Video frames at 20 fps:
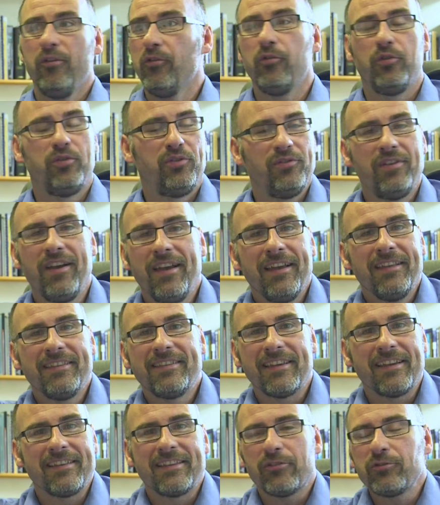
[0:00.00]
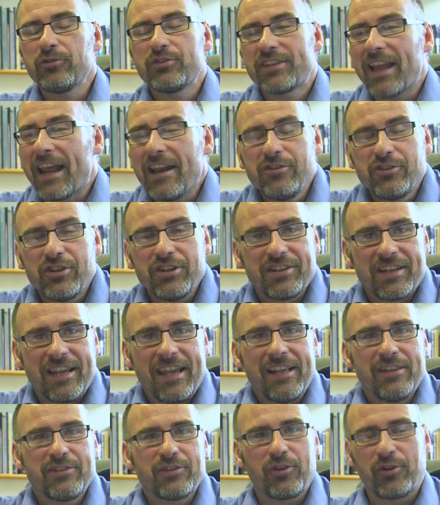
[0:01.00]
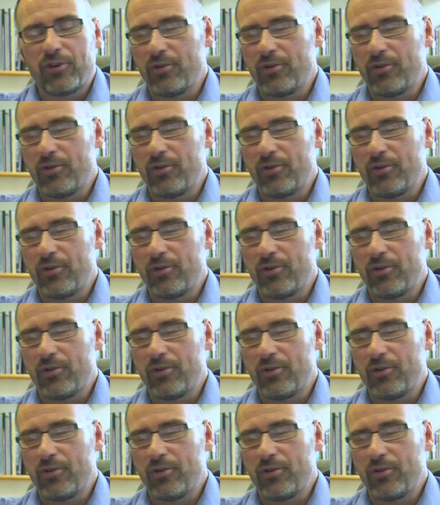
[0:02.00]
oof, th those energy scales are